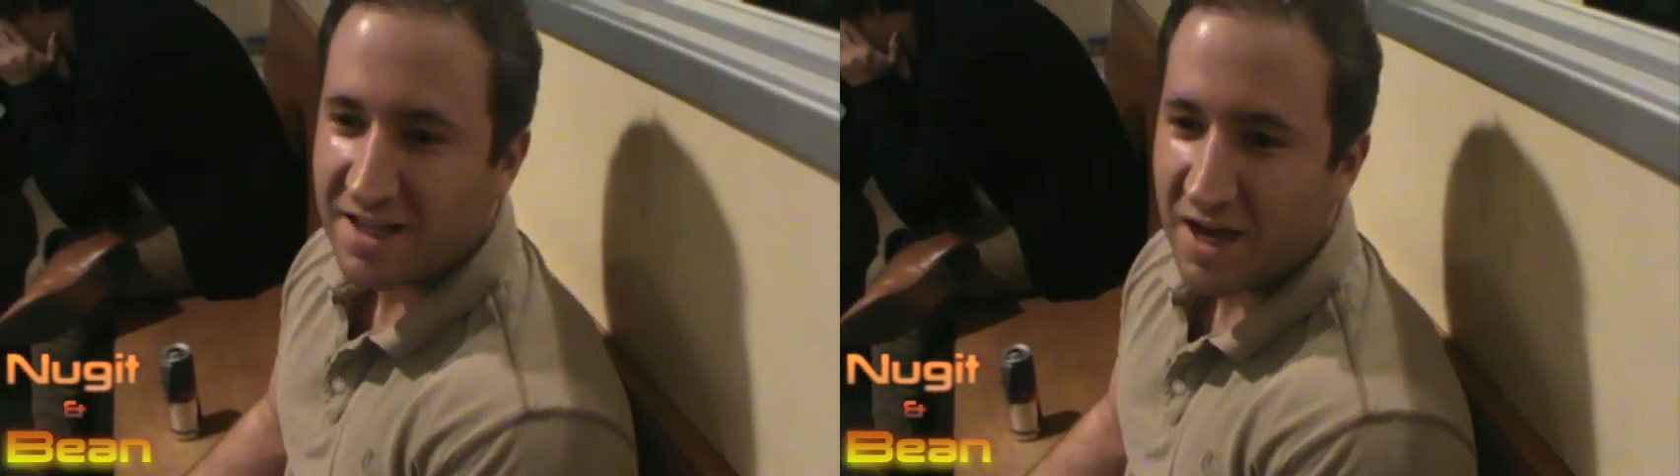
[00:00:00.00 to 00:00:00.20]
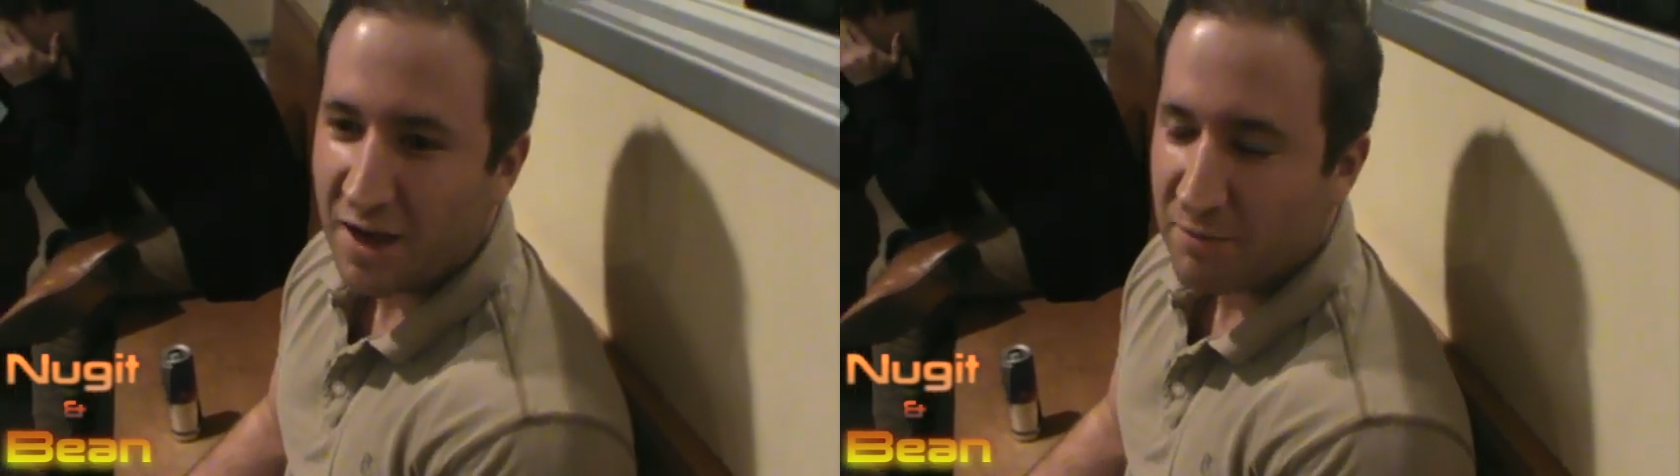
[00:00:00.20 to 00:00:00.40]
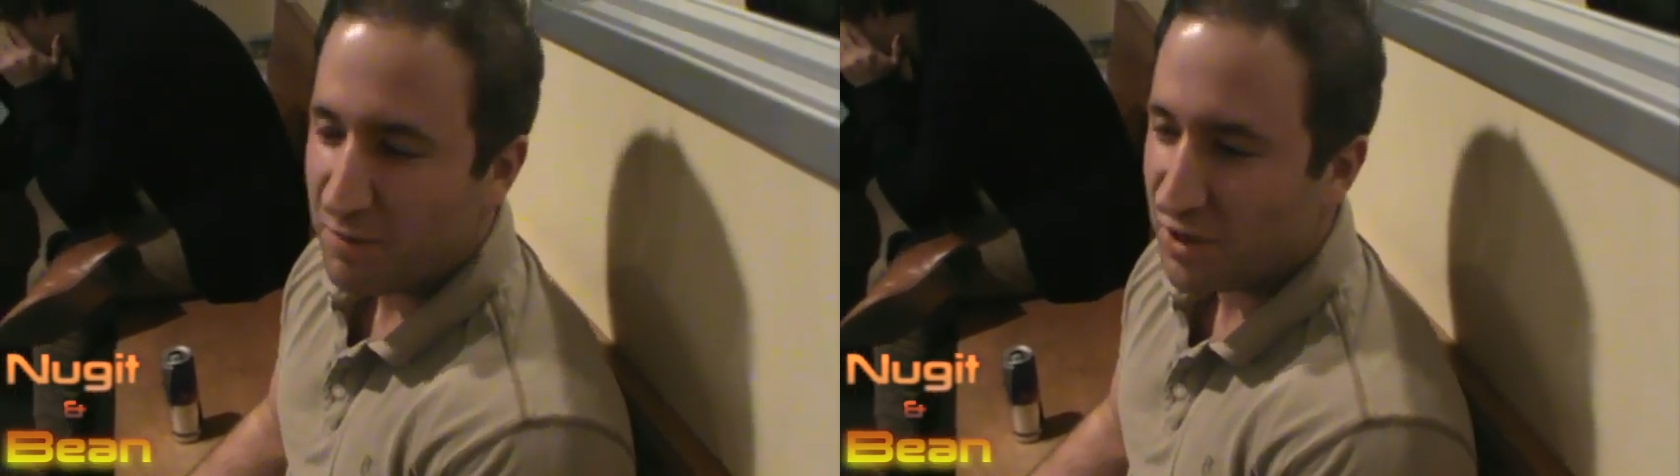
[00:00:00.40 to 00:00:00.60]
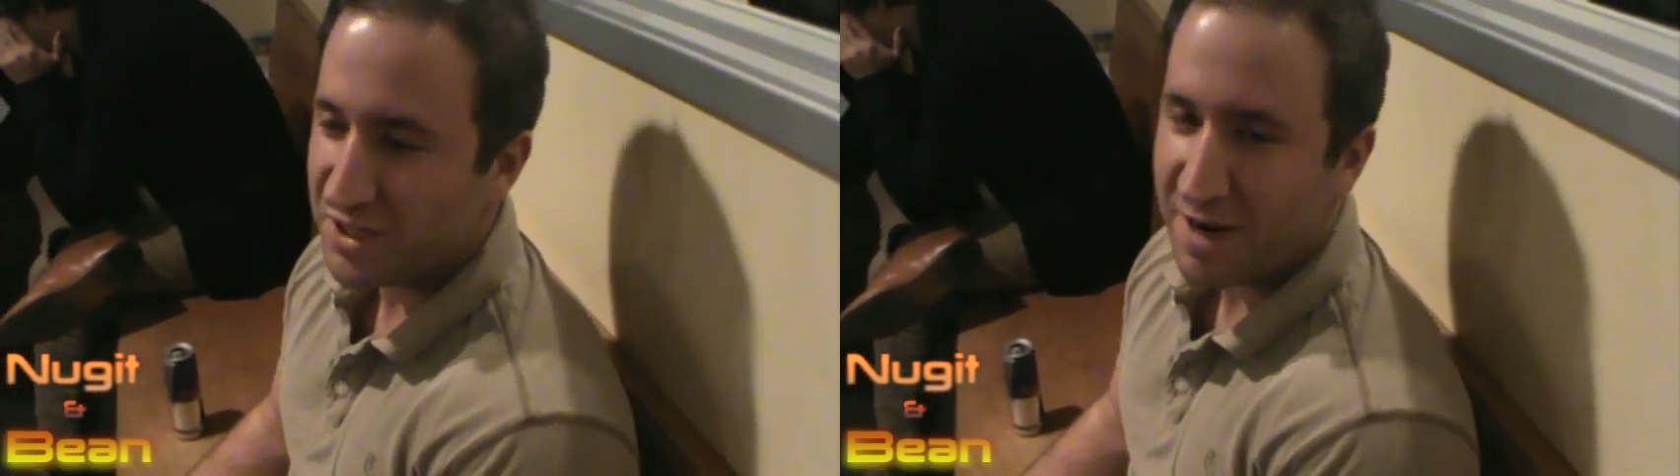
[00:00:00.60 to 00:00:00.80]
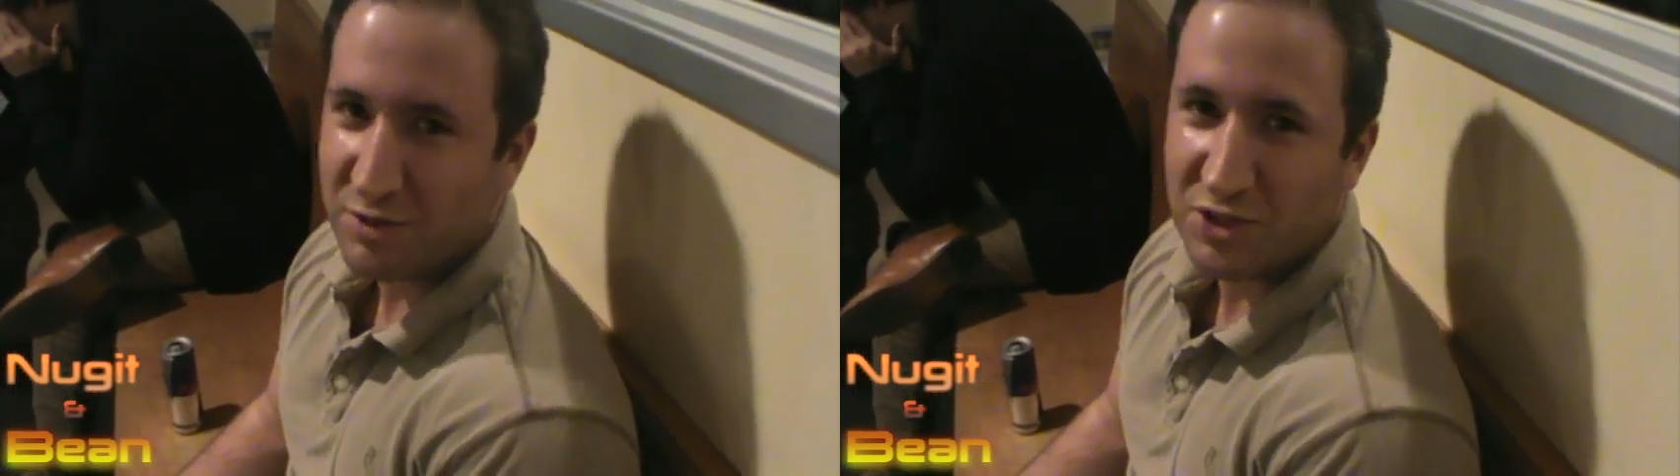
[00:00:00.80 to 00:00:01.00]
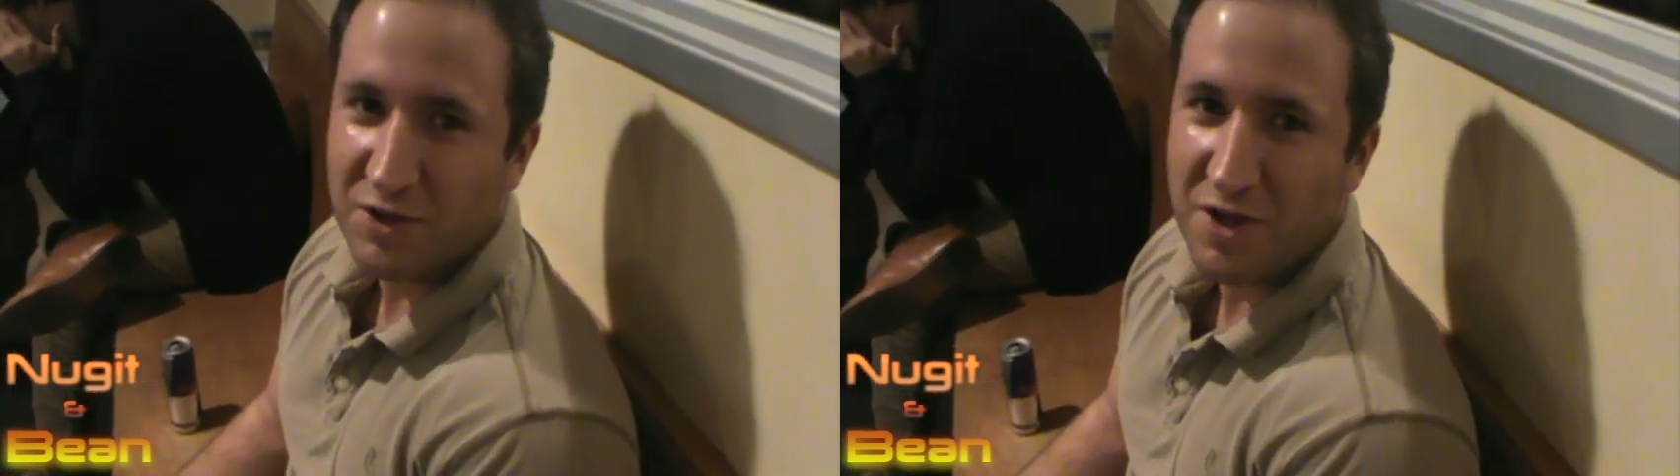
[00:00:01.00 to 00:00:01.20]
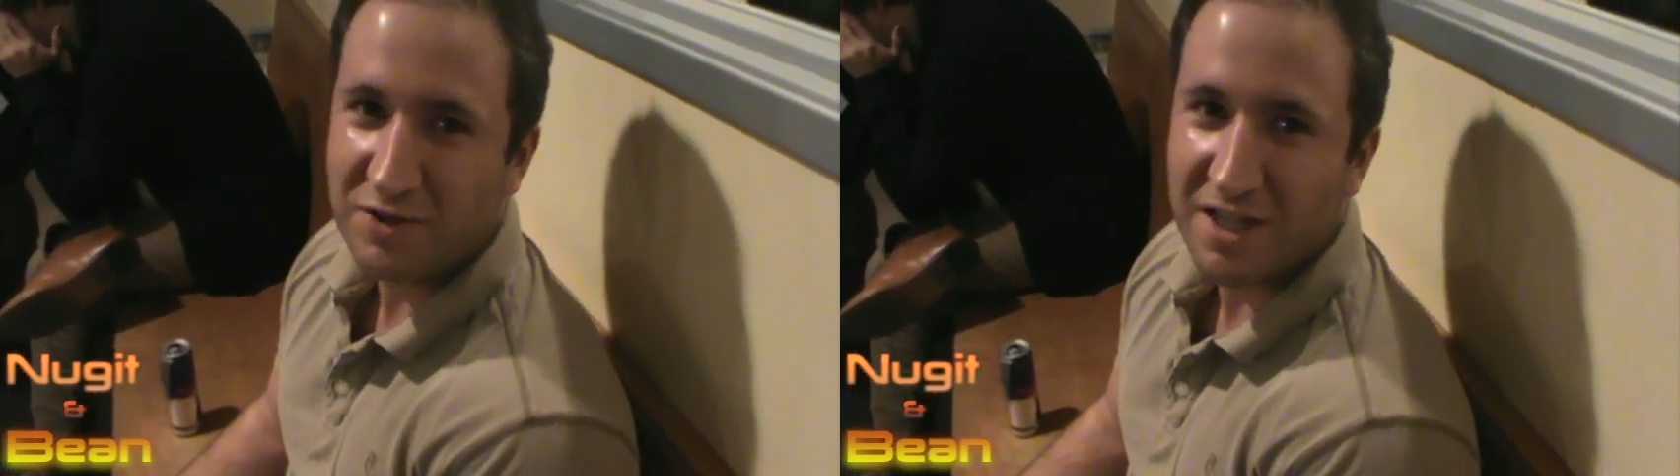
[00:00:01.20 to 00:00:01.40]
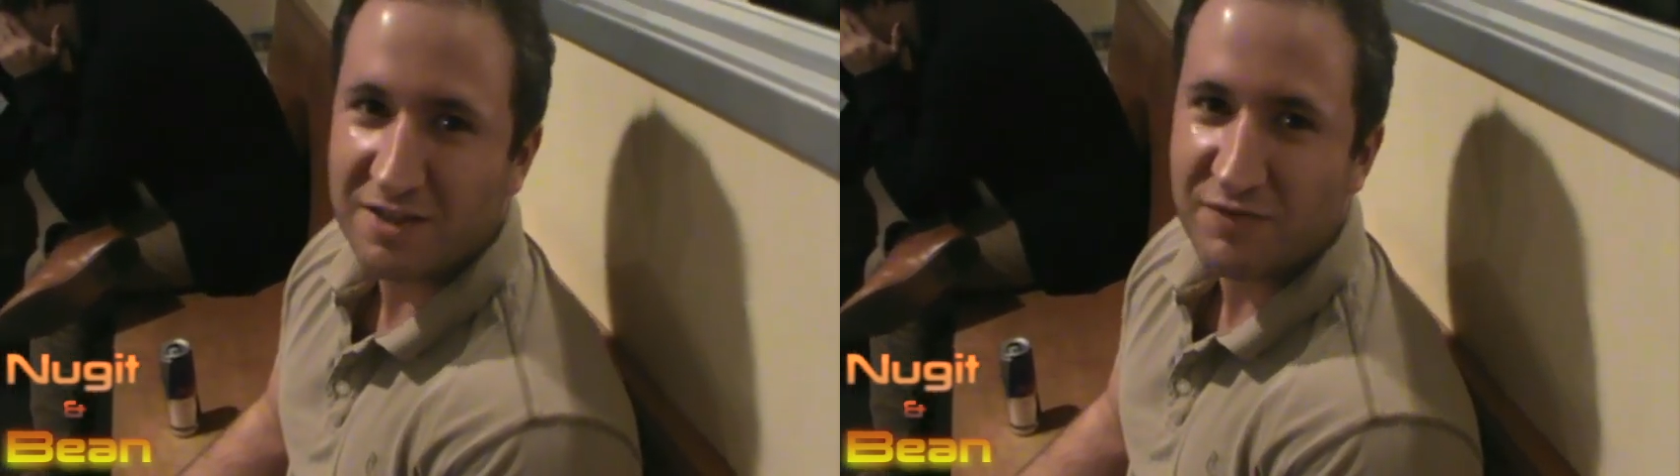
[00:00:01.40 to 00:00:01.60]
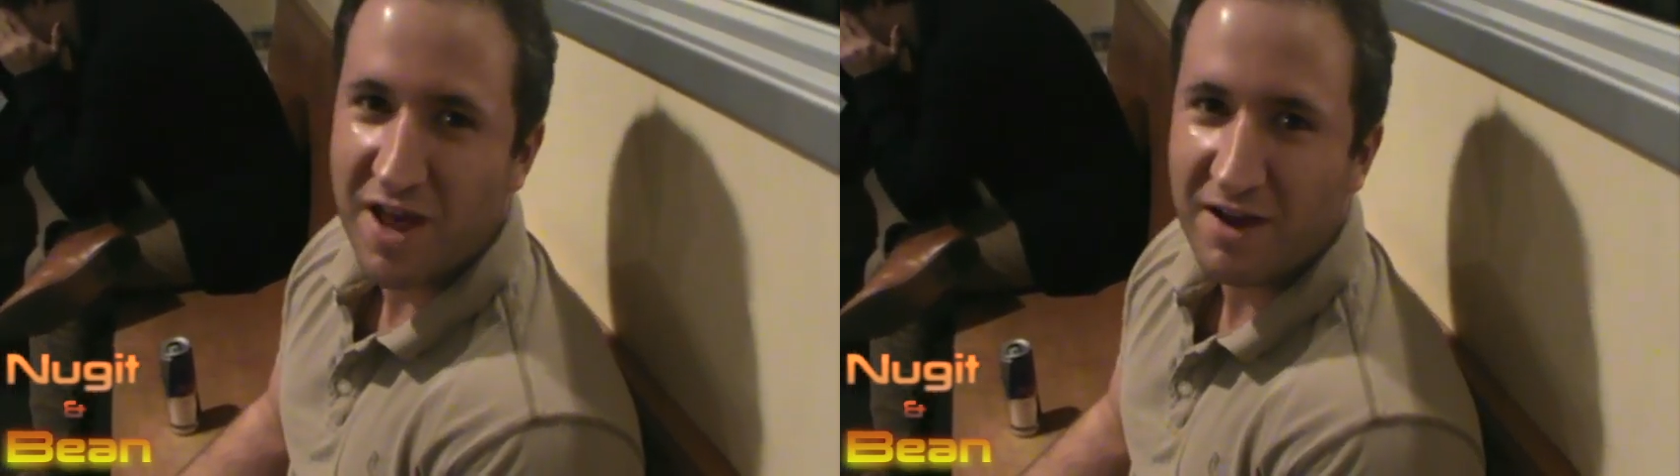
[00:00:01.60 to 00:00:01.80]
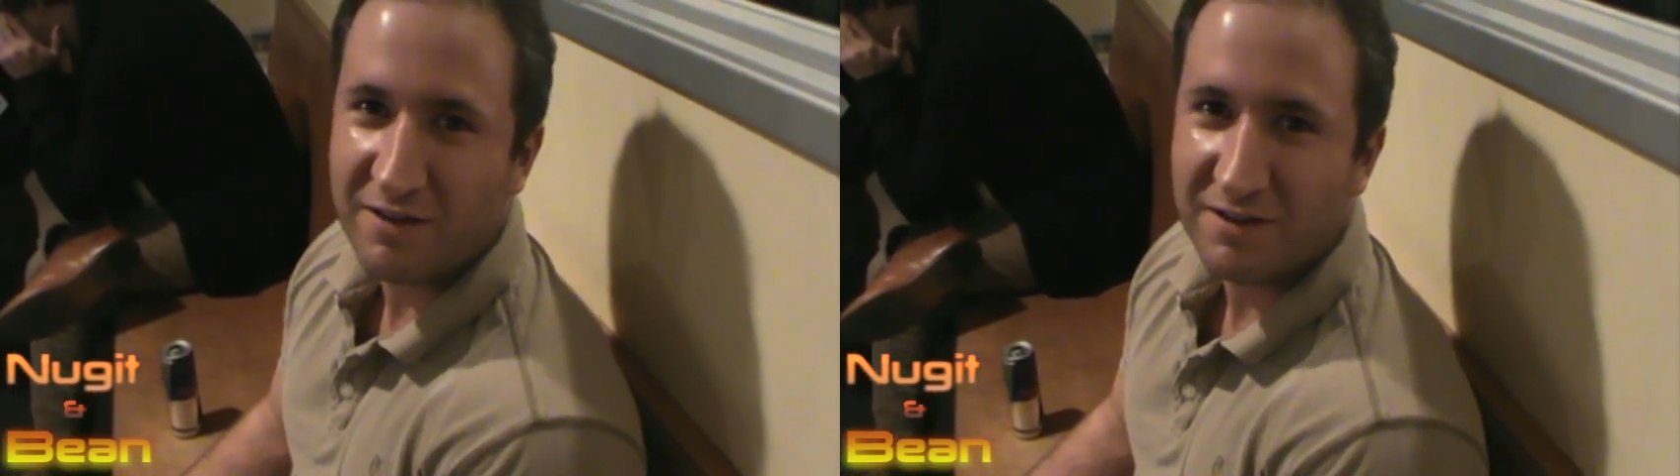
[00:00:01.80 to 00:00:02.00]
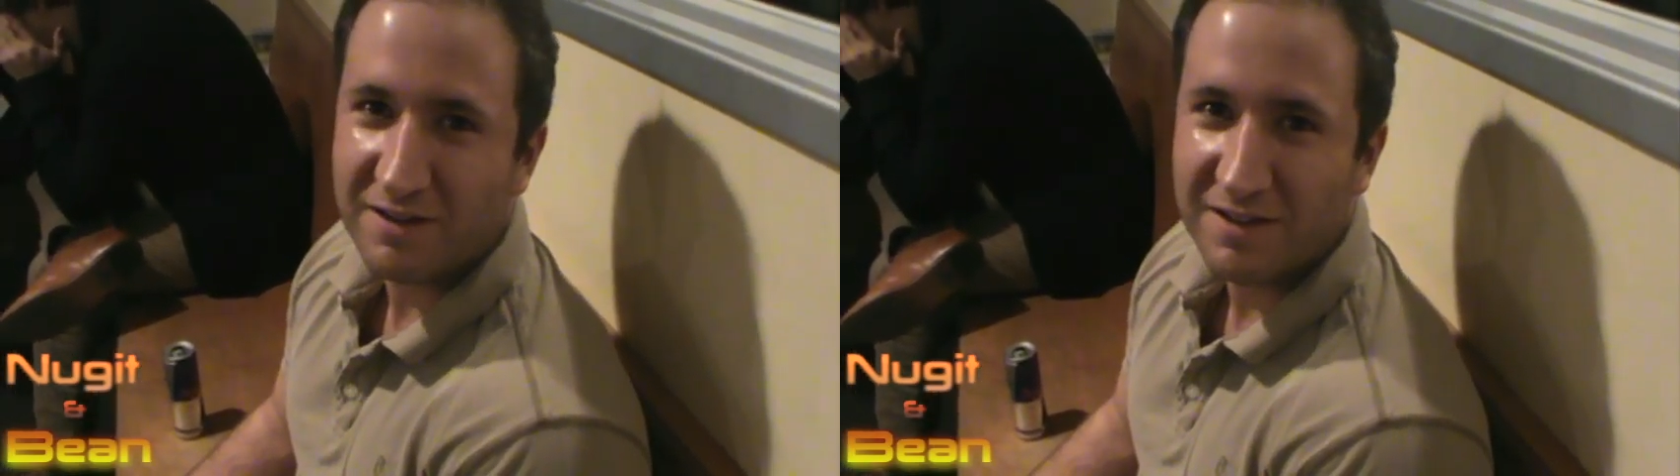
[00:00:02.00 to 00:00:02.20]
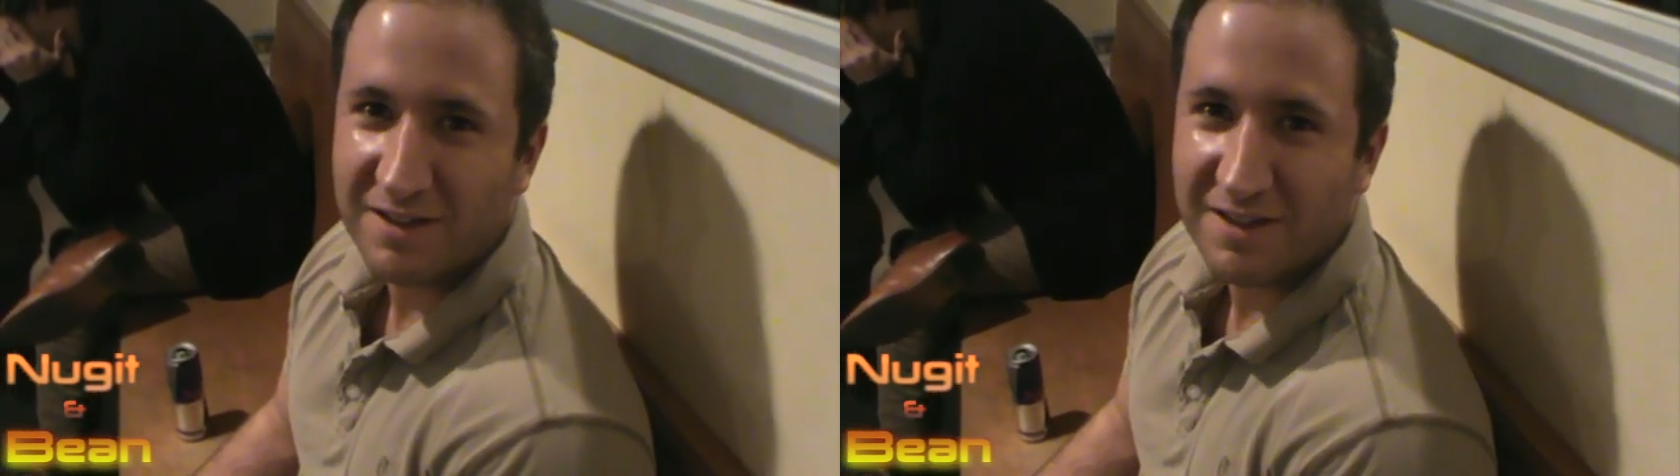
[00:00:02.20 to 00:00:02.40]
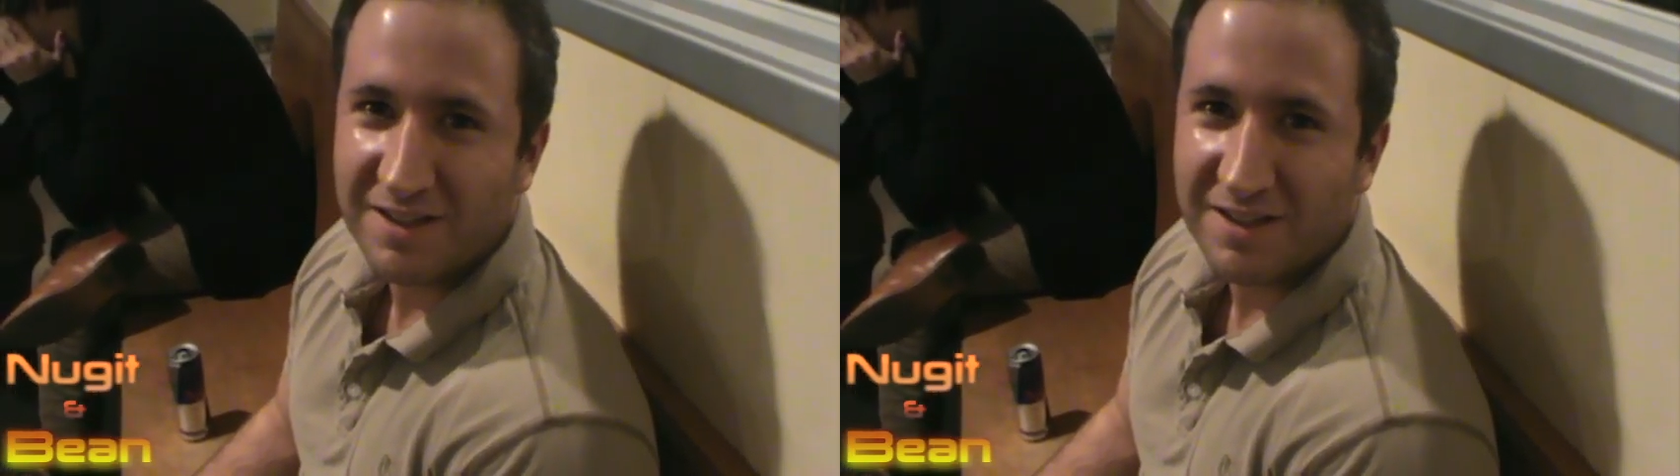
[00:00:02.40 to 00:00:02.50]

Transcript: At Margie Haber Studios as of now. And who's your